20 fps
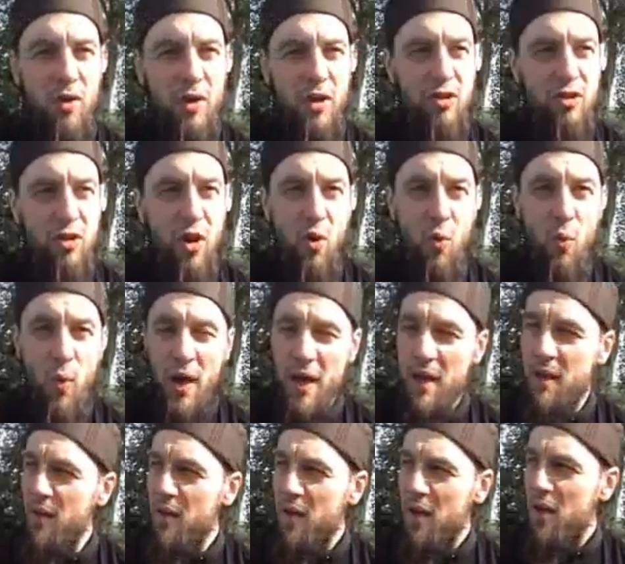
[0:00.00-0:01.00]
What are these young
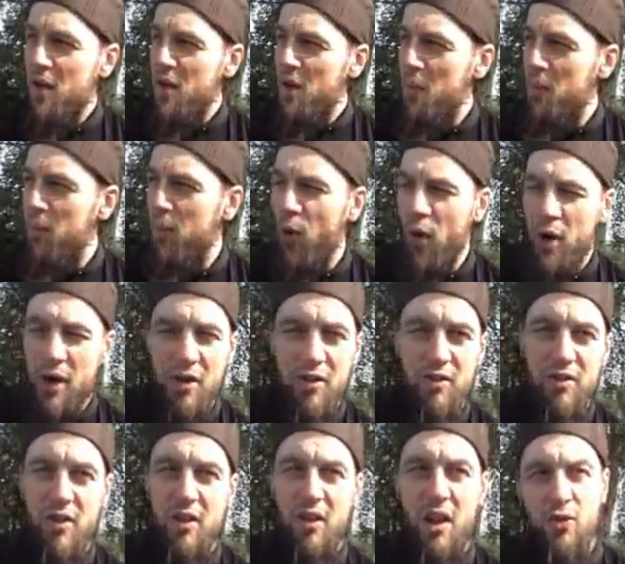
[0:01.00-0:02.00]
white
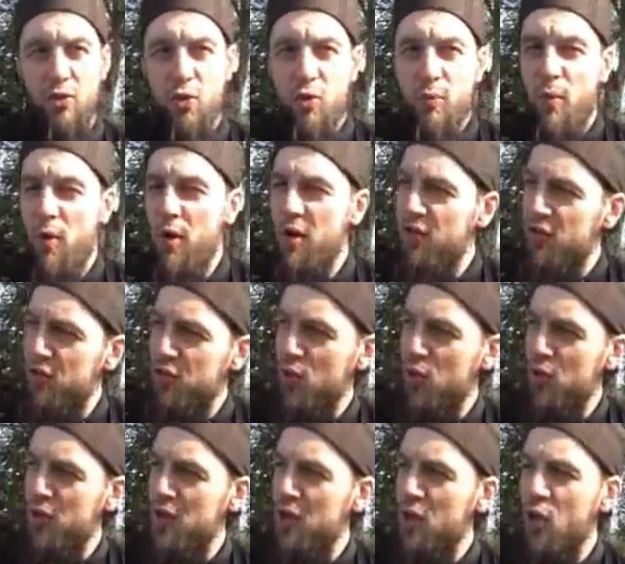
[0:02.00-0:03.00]
boys, Glasgow
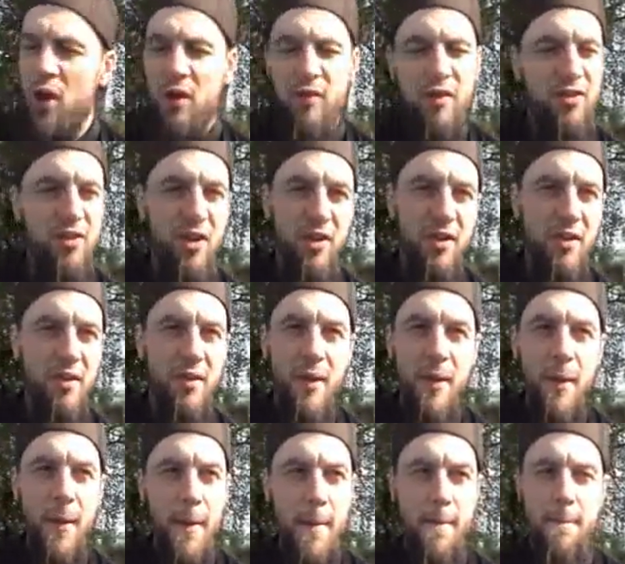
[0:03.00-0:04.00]
boys, doing here all of a
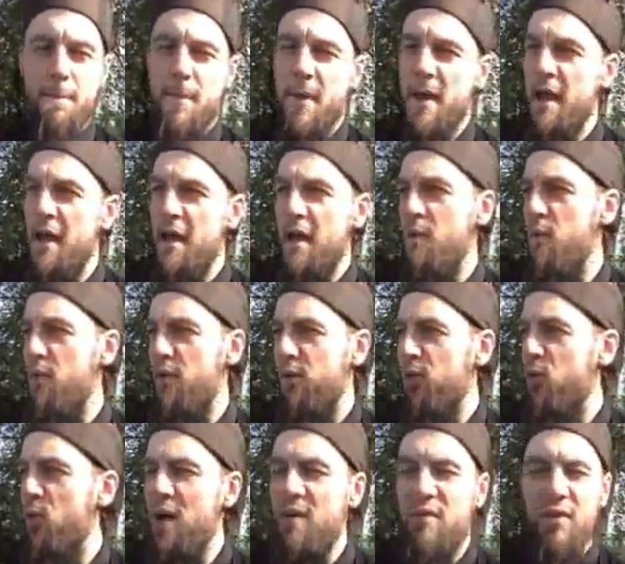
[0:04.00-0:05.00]
sudden
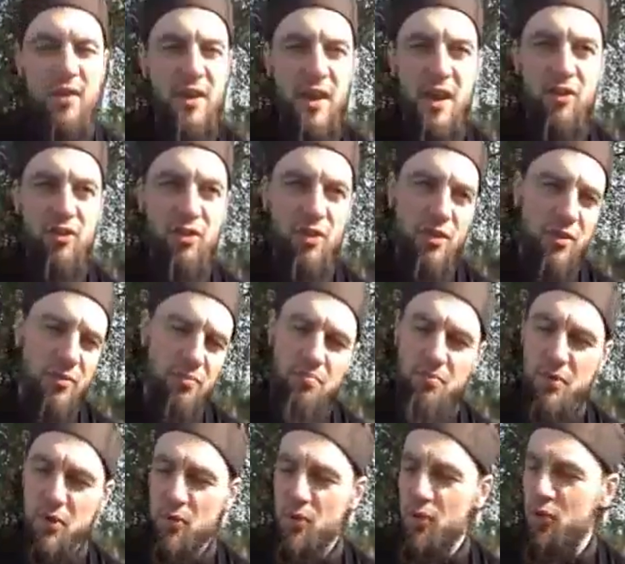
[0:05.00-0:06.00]
with no
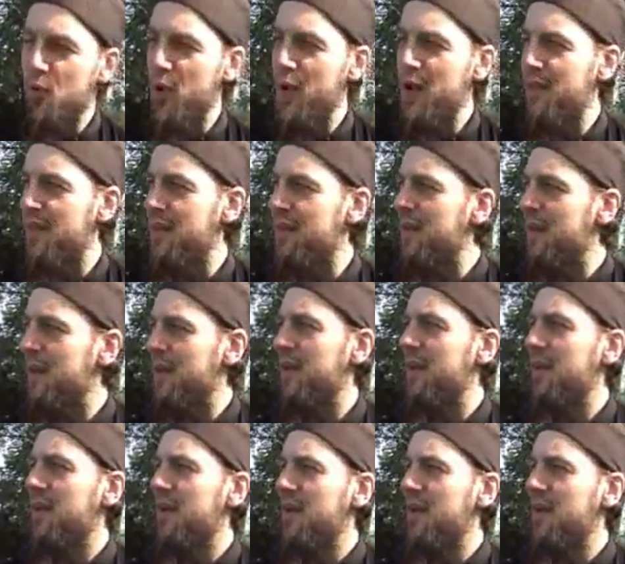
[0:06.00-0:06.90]
invitation, no anything?